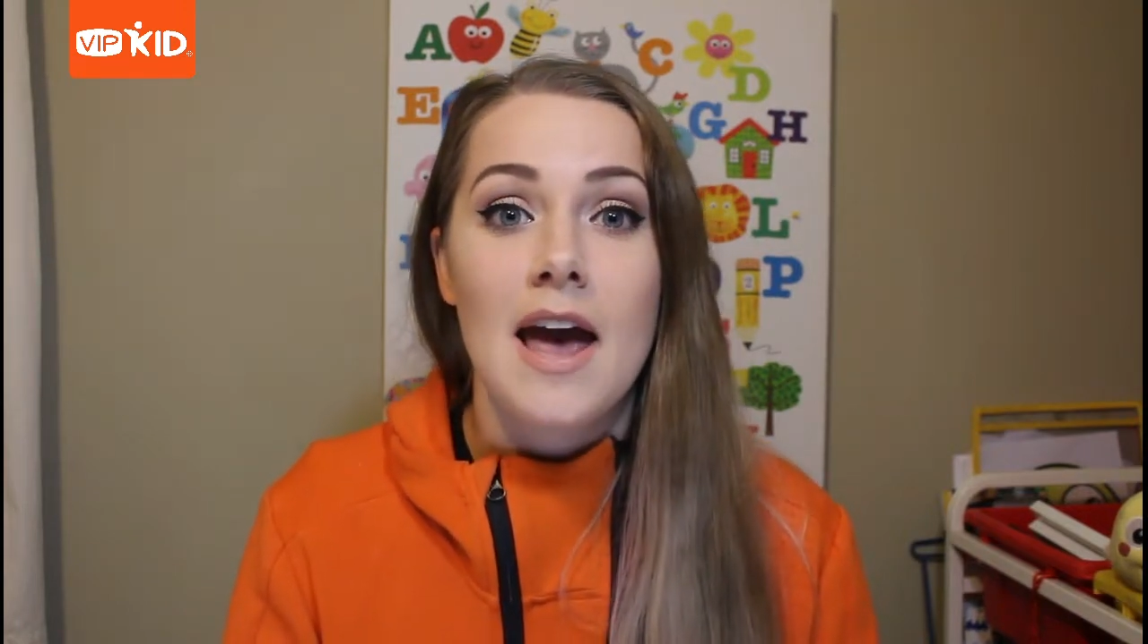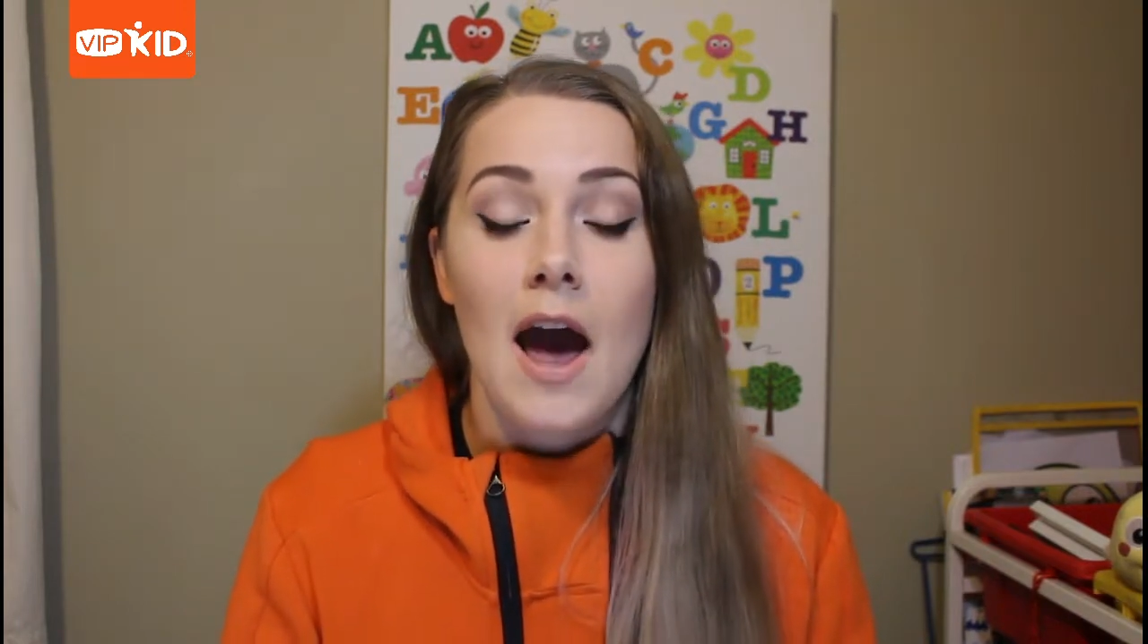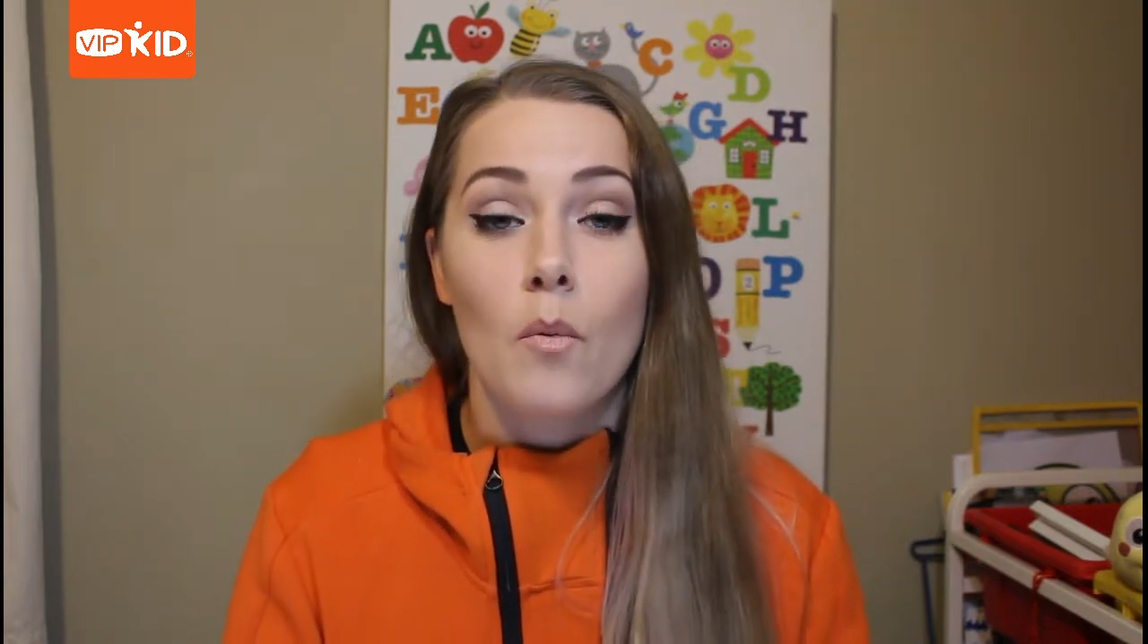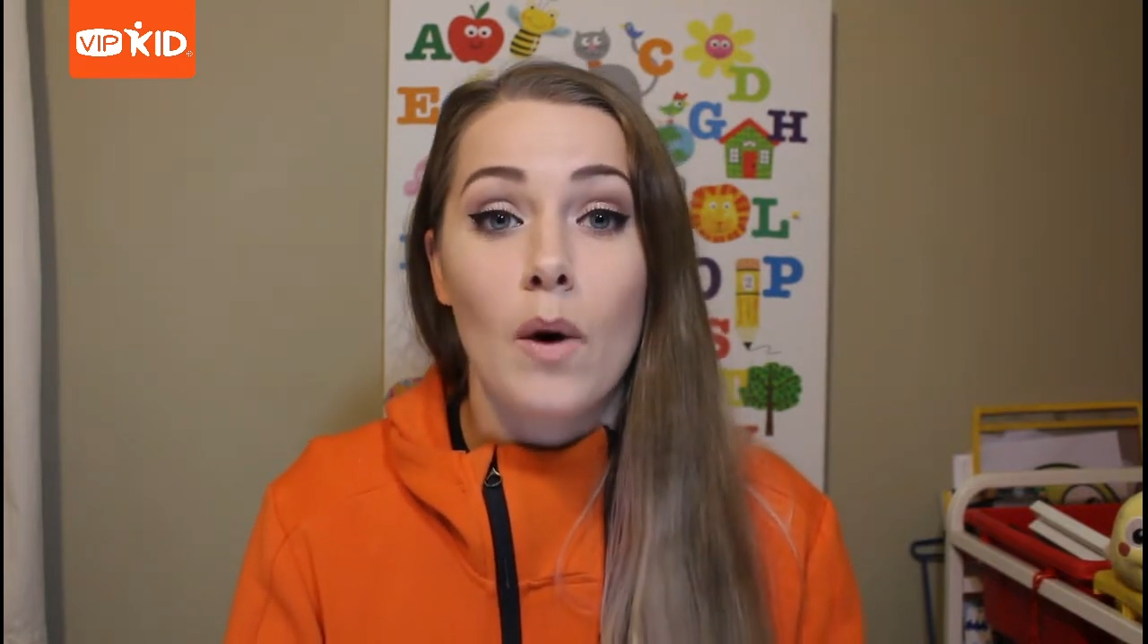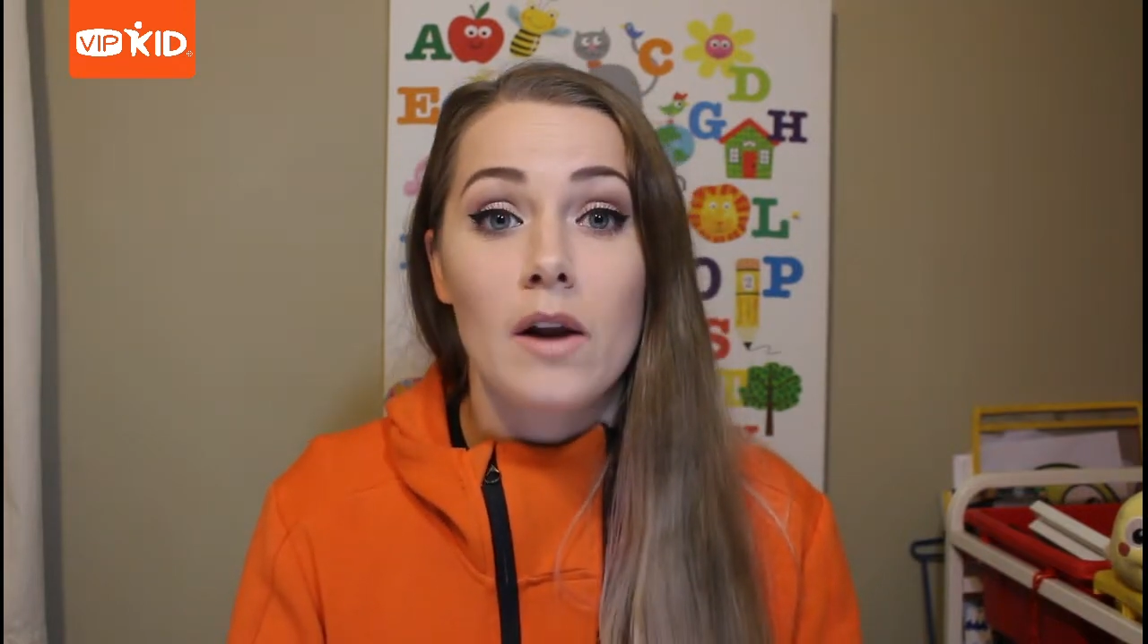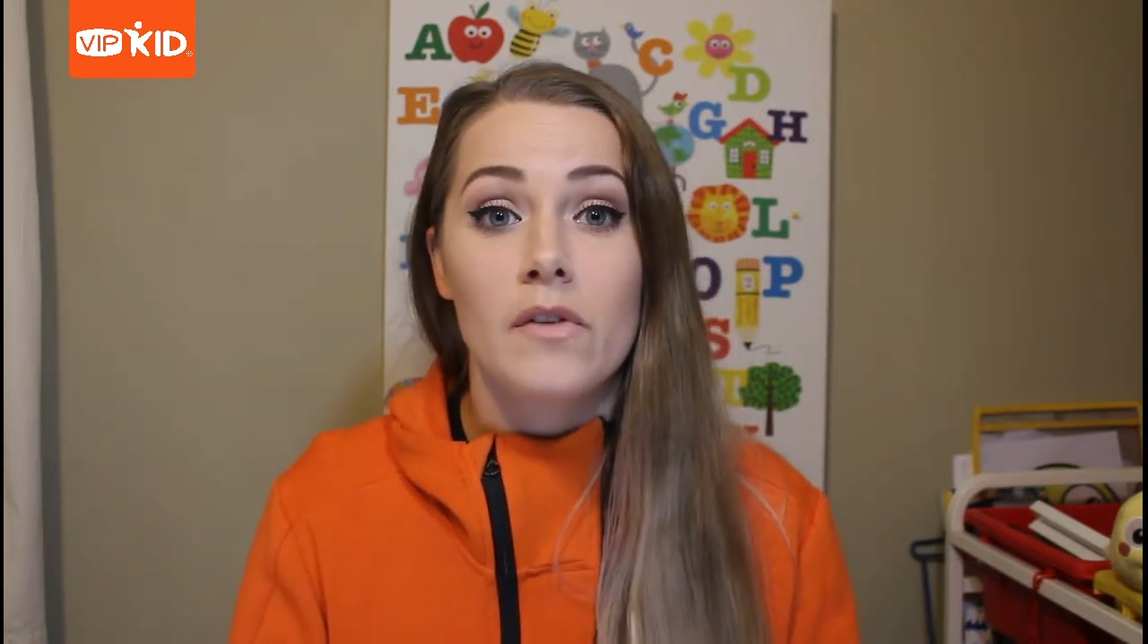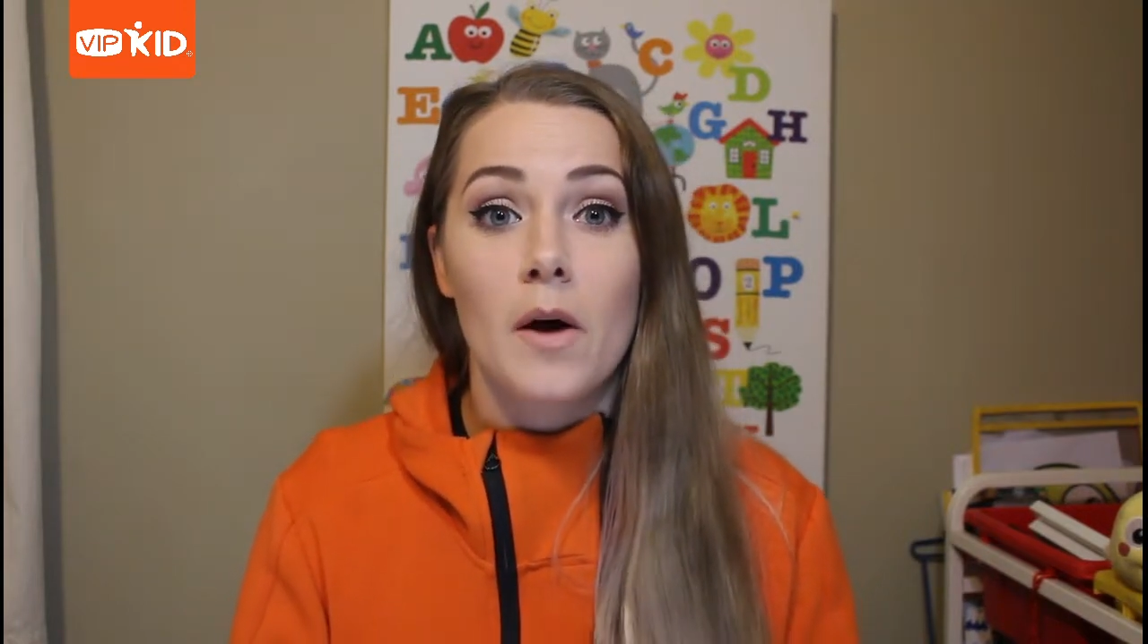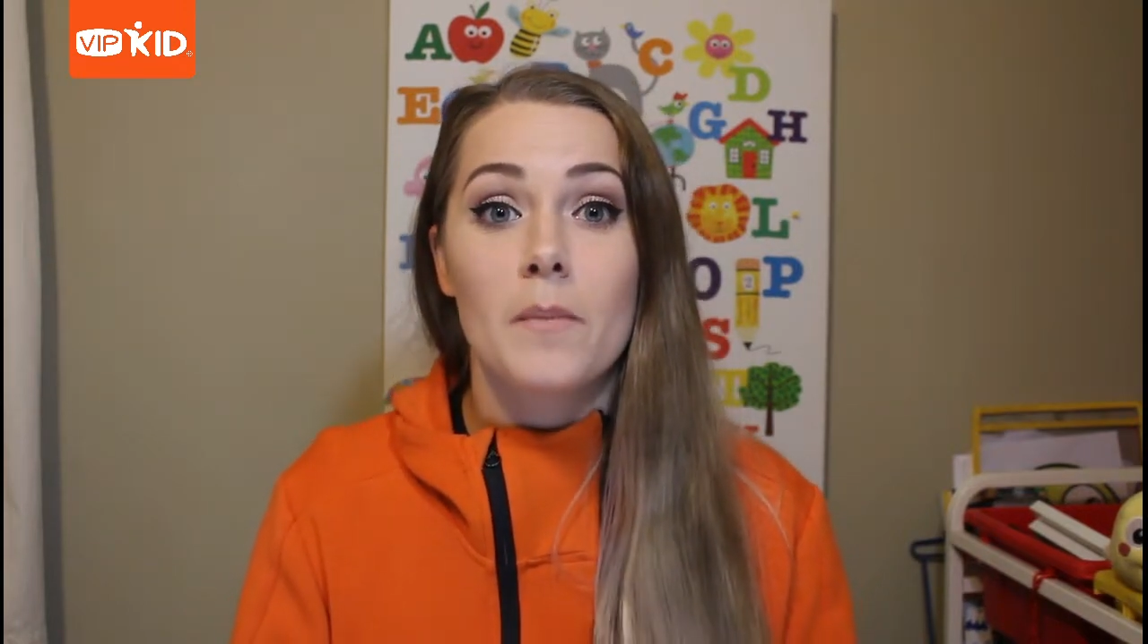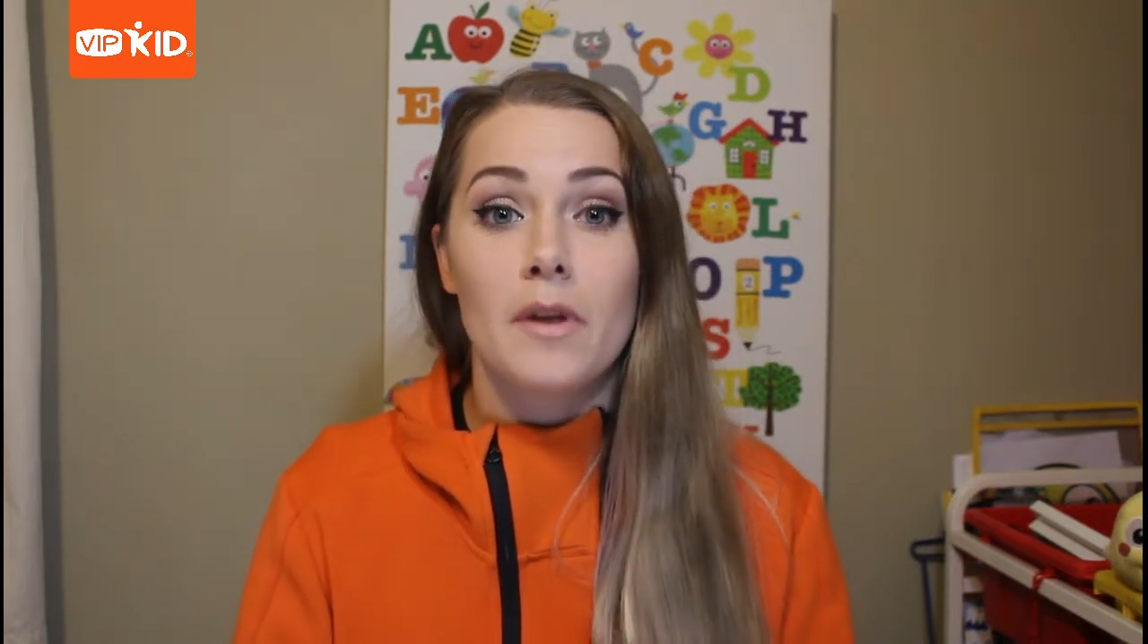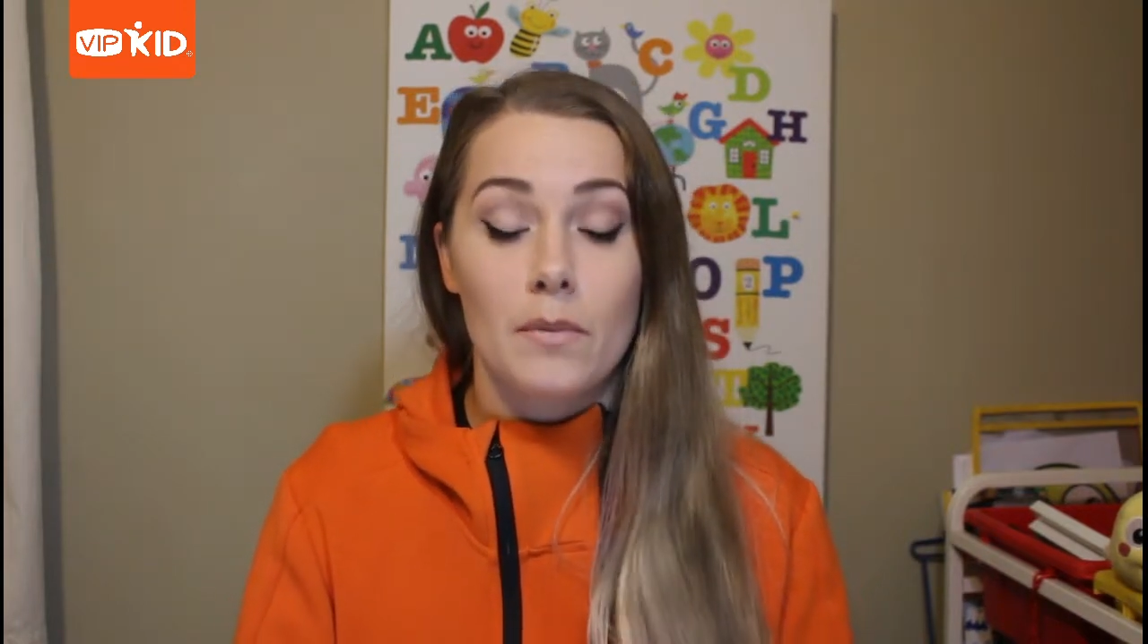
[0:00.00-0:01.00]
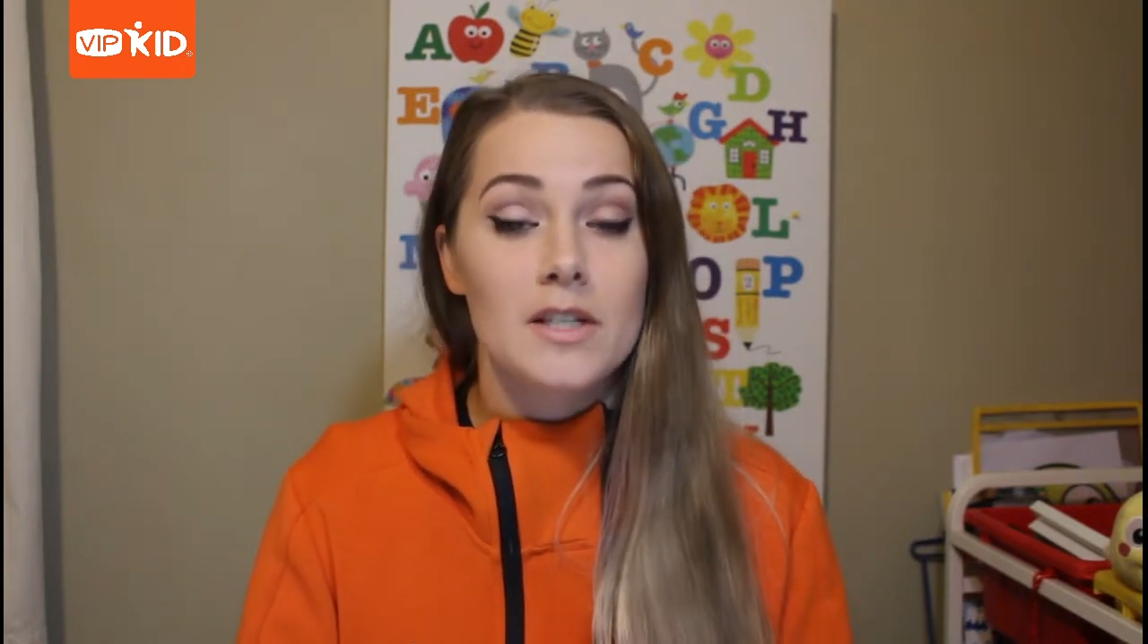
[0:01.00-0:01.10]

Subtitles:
and one of them that we